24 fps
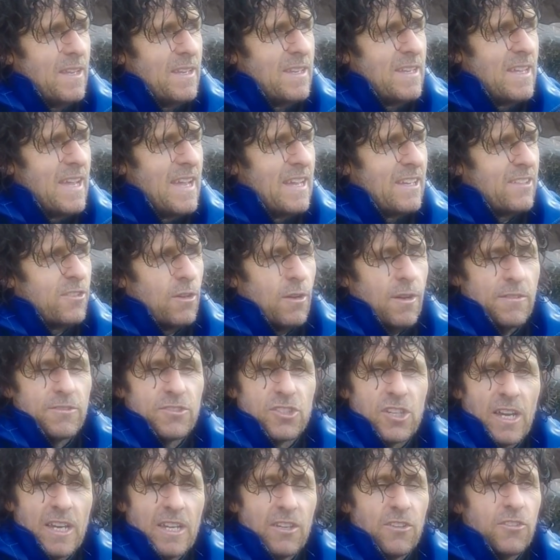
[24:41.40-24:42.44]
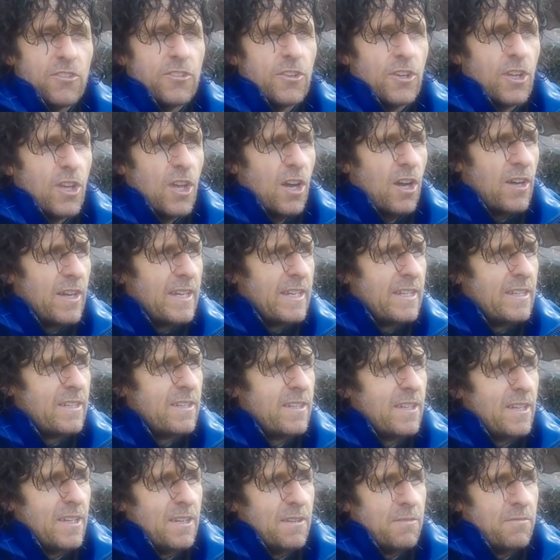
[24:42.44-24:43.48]
yeah, so I've changed the guide.
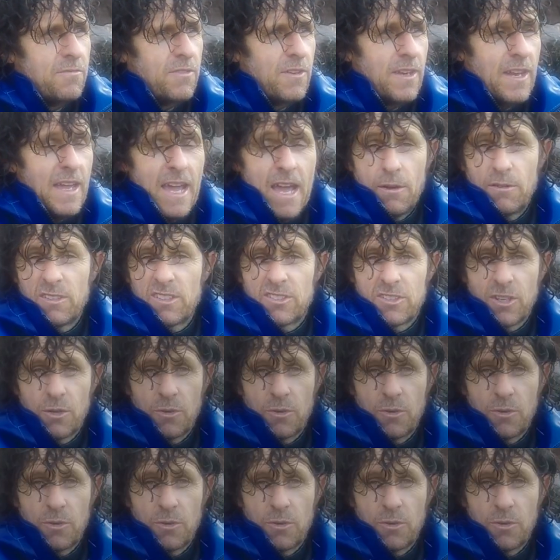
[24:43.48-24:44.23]
For now it's